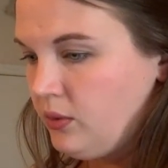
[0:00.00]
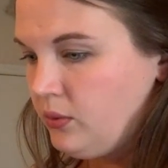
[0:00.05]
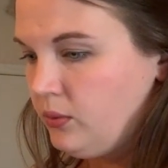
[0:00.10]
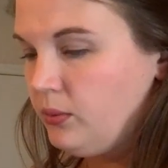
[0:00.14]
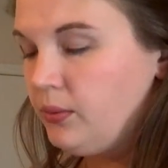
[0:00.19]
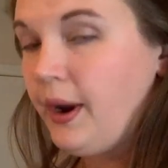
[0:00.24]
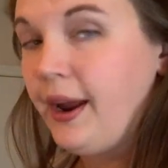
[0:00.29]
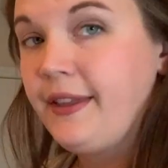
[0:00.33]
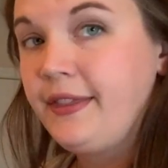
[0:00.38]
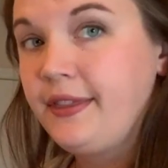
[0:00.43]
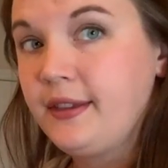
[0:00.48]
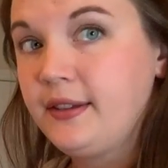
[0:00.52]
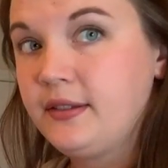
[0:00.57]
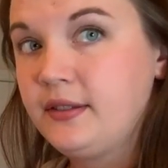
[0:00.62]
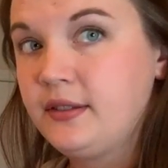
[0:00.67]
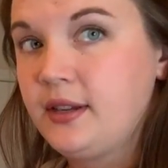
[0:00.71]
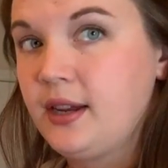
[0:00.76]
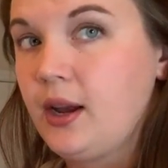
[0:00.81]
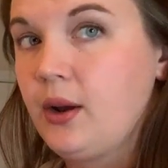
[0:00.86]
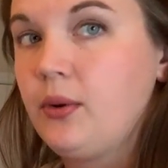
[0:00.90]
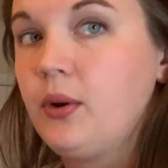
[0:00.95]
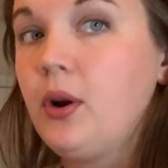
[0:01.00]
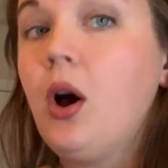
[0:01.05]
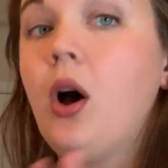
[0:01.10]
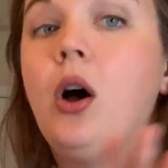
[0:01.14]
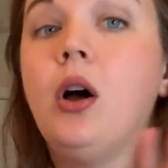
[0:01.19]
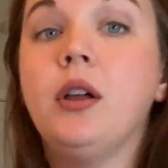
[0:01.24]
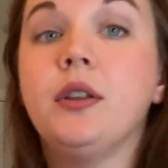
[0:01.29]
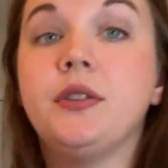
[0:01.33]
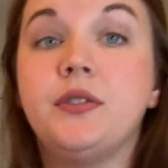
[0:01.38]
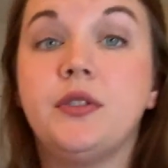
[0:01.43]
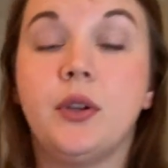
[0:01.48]
write this down.
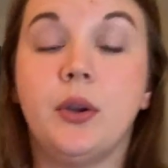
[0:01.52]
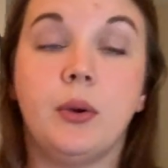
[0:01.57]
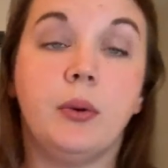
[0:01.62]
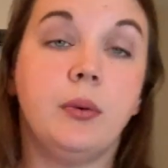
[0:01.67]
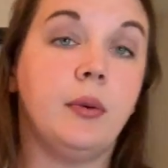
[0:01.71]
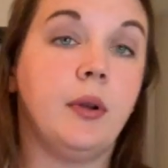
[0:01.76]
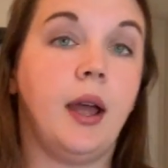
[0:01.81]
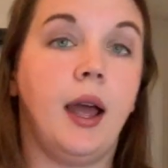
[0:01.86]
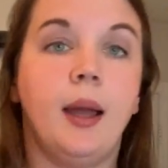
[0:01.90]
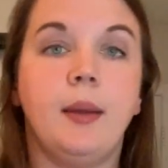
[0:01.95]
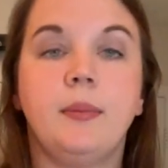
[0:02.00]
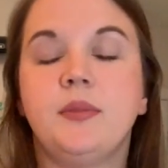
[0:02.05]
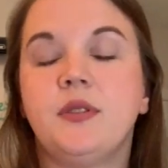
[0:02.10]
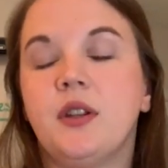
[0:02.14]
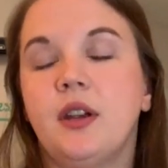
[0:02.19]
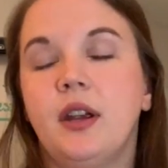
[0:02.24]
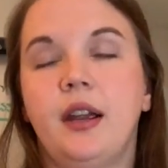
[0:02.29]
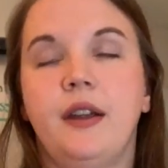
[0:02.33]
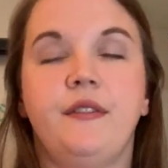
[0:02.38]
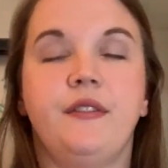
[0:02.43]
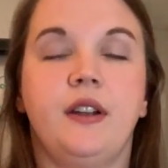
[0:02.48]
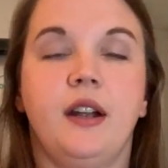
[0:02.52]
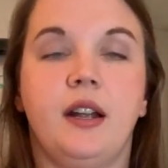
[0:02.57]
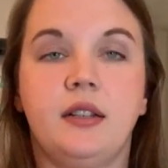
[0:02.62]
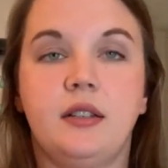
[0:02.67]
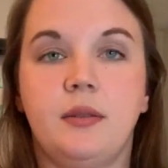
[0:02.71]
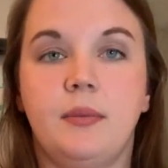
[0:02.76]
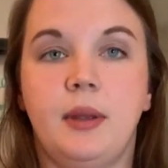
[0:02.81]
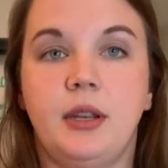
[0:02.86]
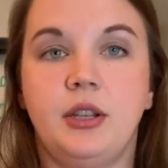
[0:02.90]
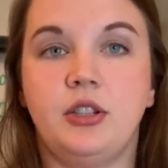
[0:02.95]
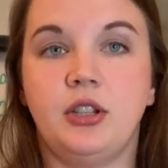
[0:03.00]
Also, I'm sorry, I forgot
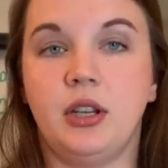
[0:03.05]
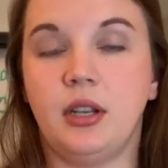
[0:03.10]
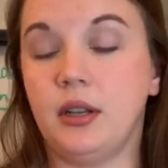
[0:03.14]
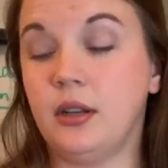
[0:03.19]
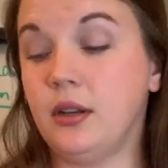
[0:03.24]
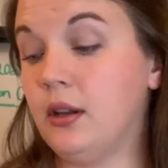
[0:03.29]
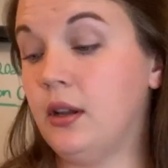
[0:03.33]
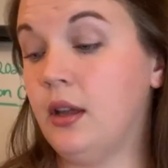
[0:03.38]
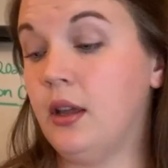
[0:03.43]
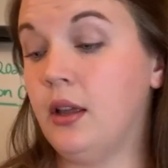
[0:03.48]
to mention,